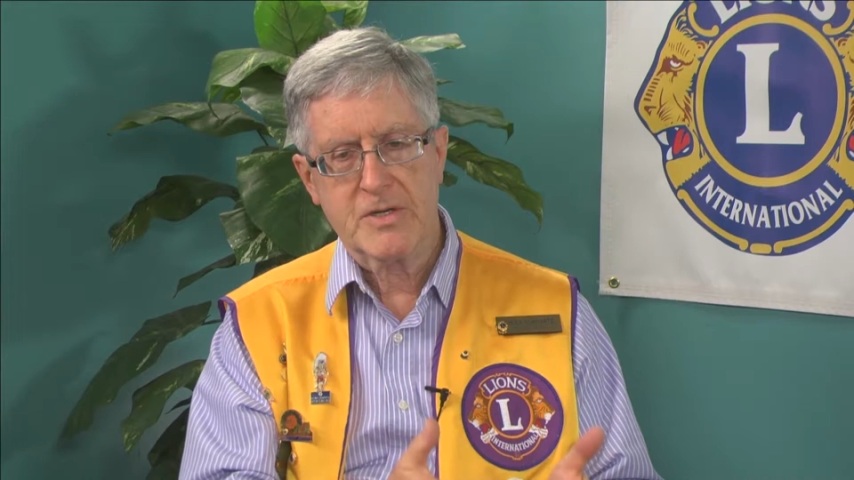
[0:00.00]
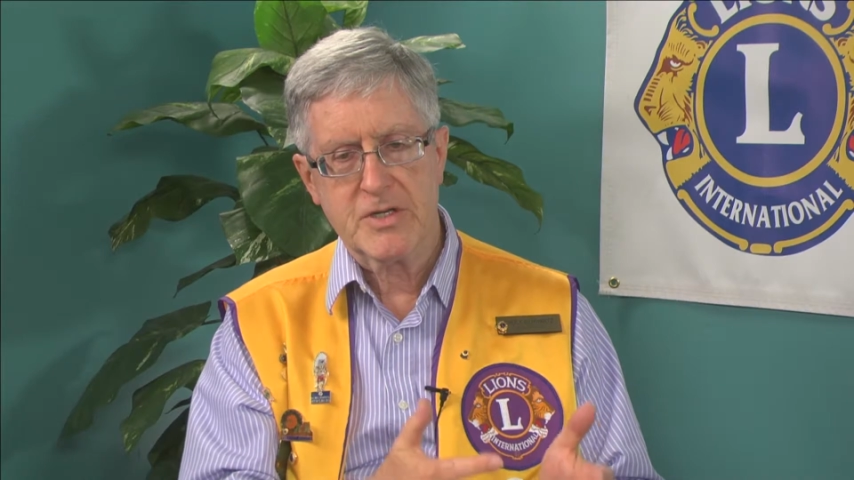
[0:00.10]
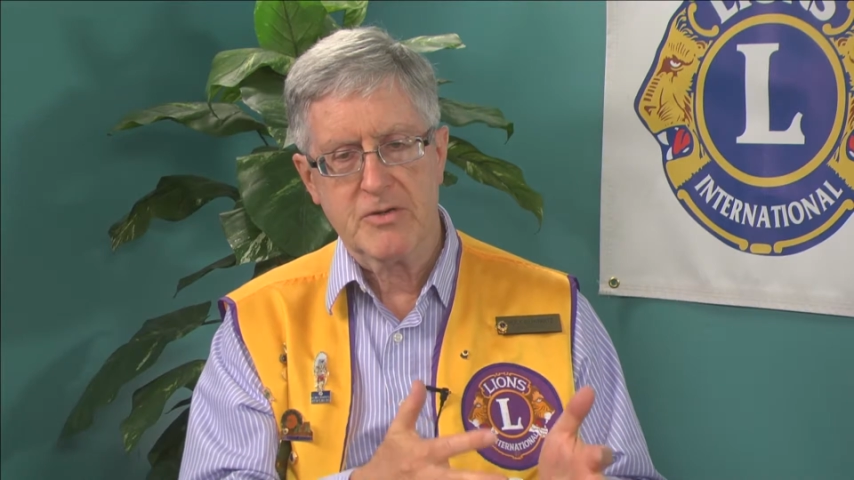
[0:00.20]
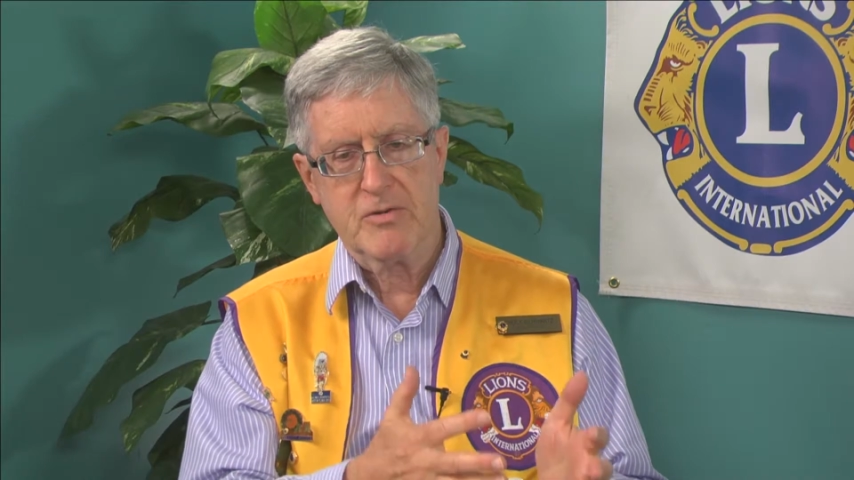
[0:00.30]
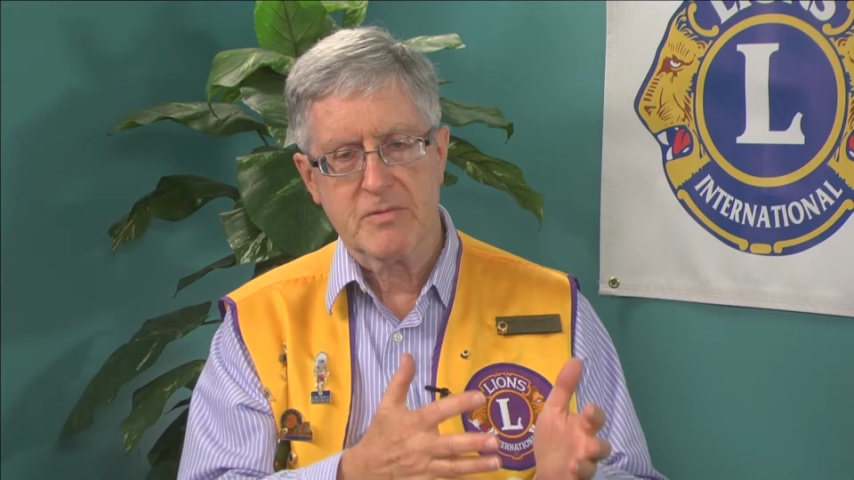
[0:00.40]

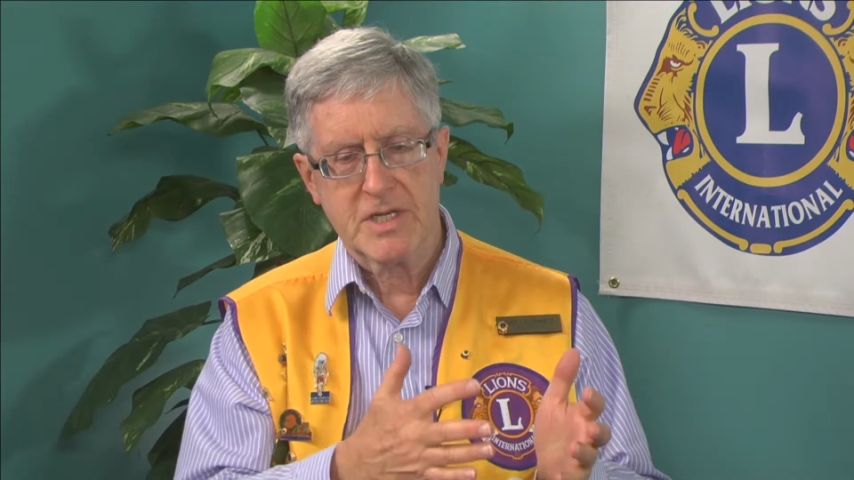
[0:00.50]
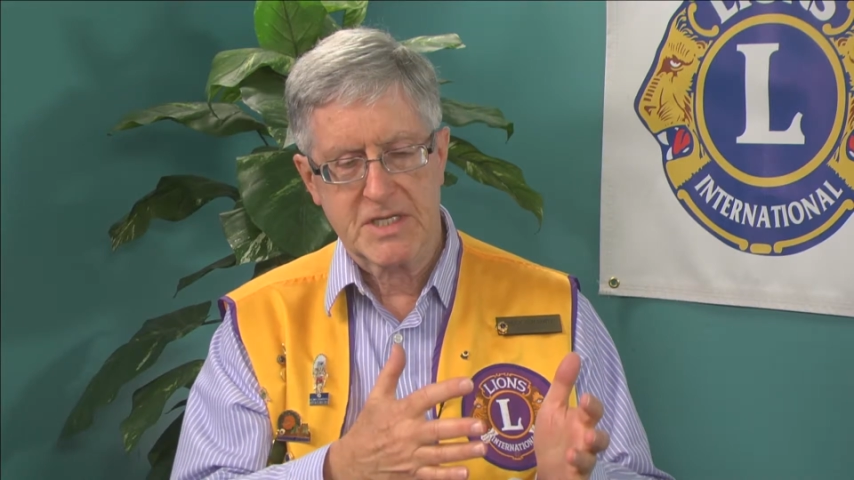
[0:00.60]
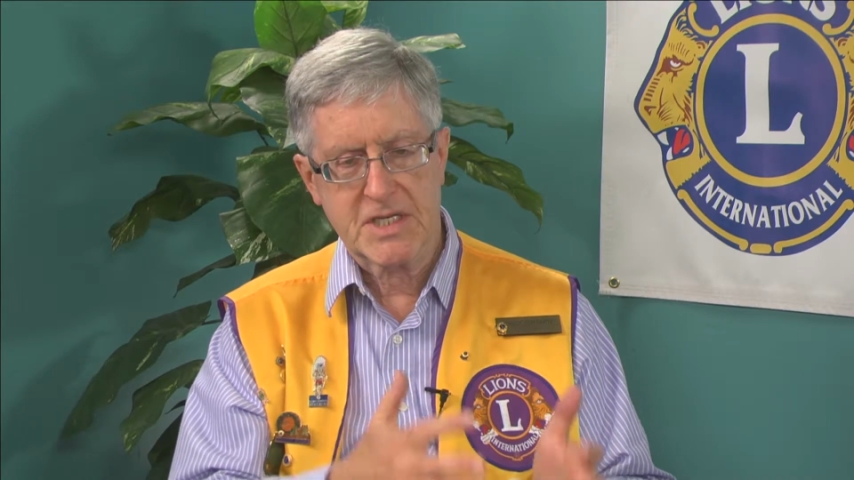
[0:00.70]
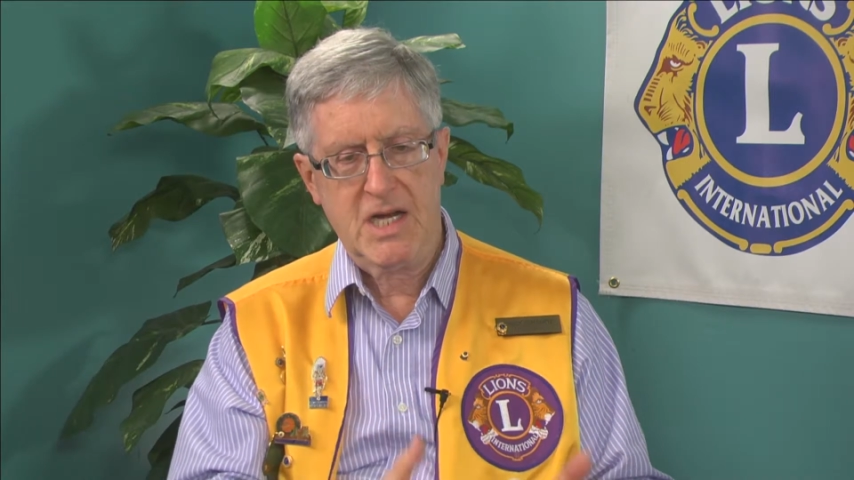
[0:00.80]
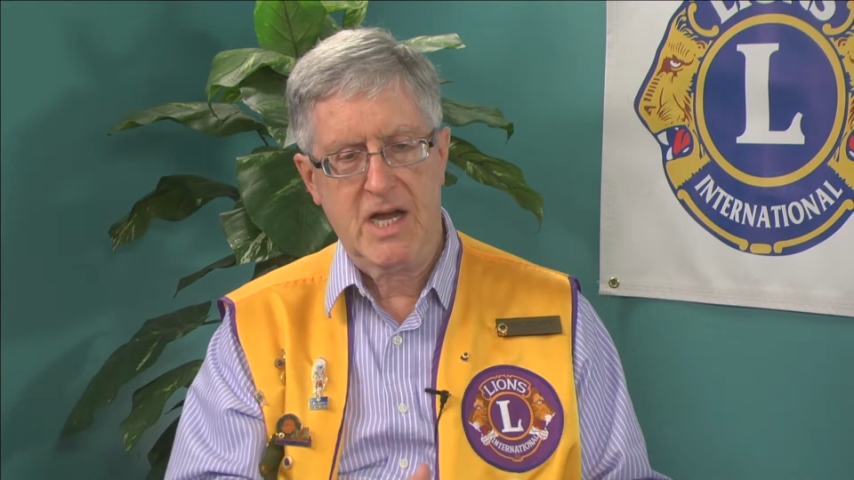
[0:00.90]
to
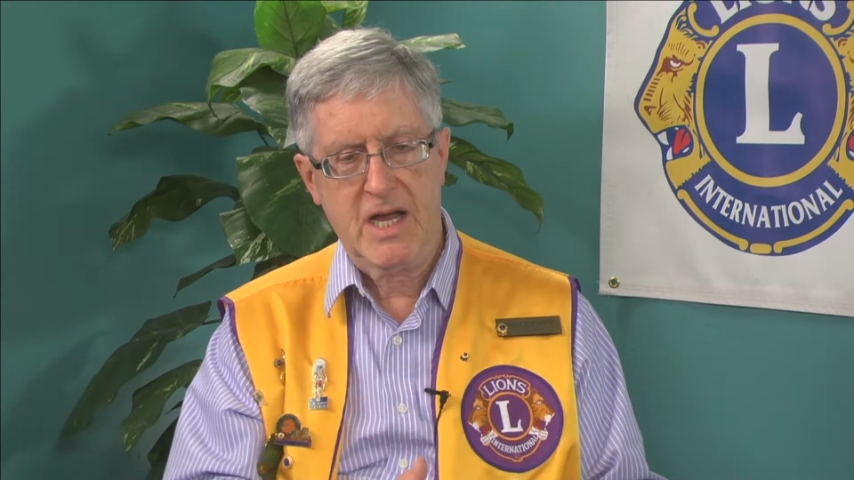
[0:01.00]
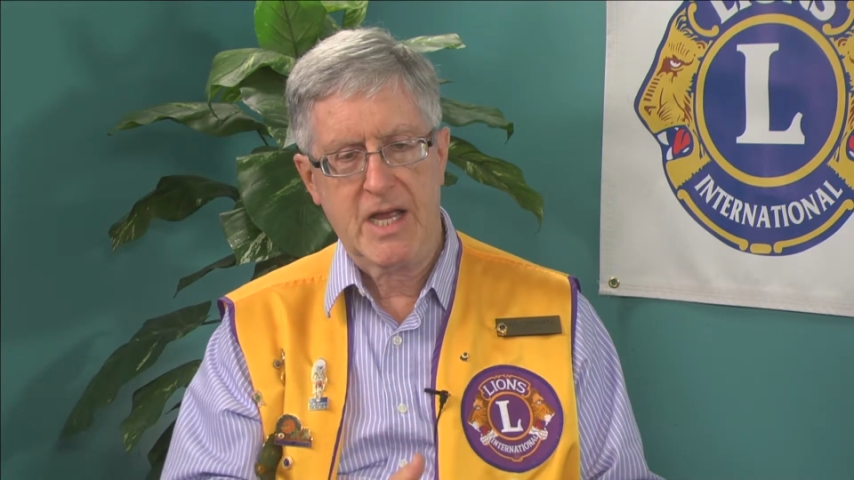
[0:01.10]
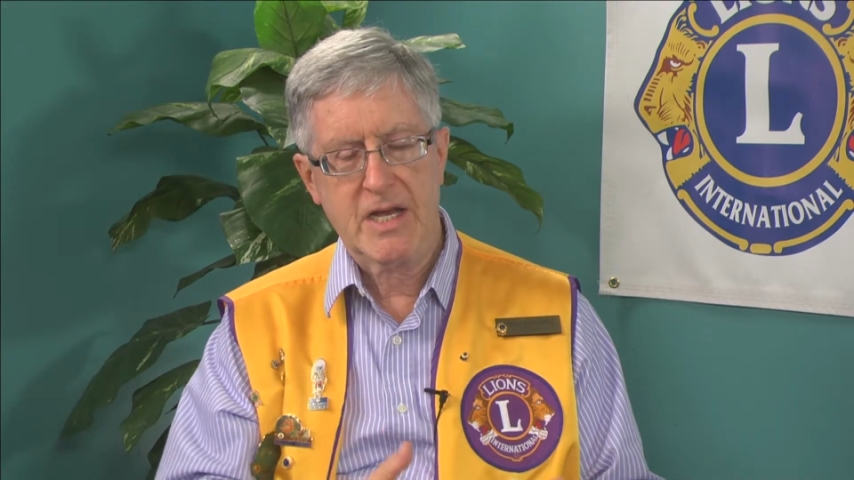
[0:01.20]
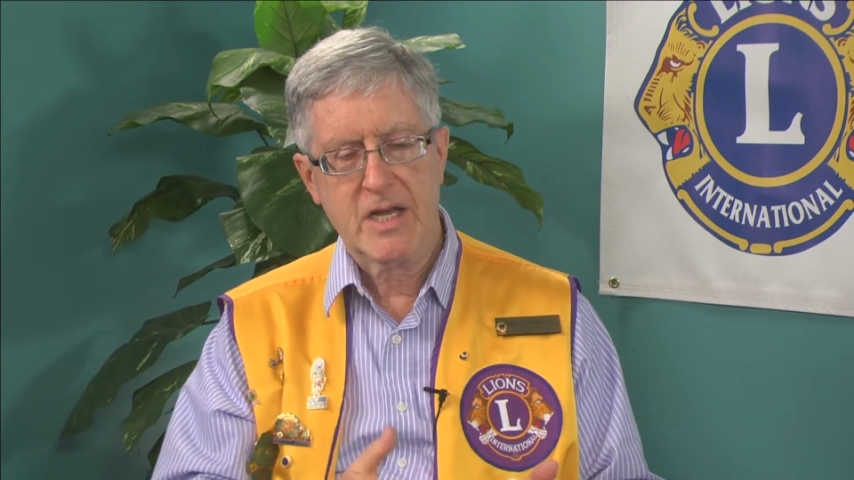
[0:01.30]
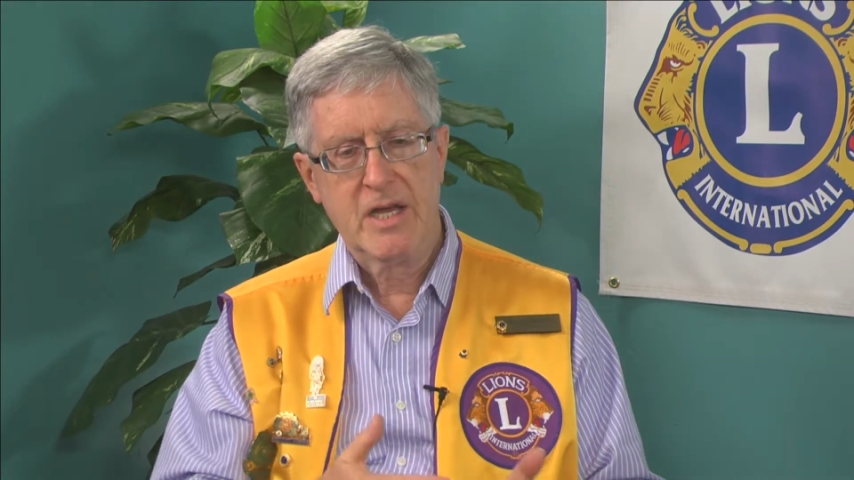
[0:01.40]

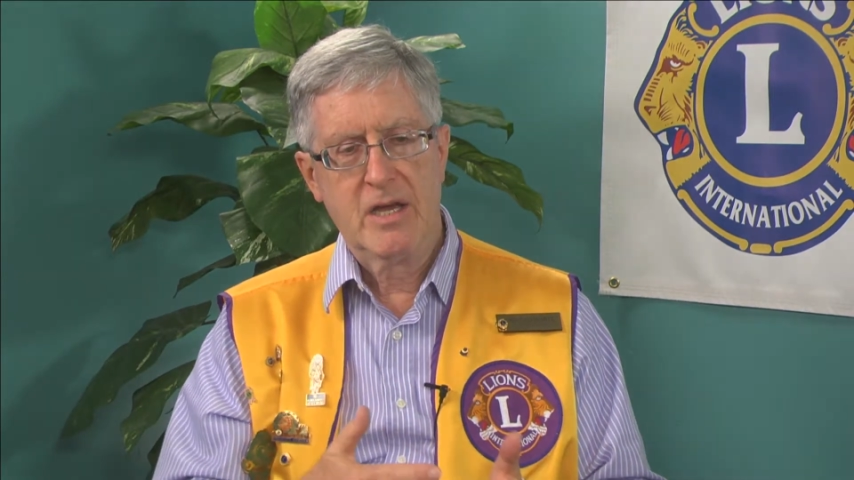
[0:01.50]
decide,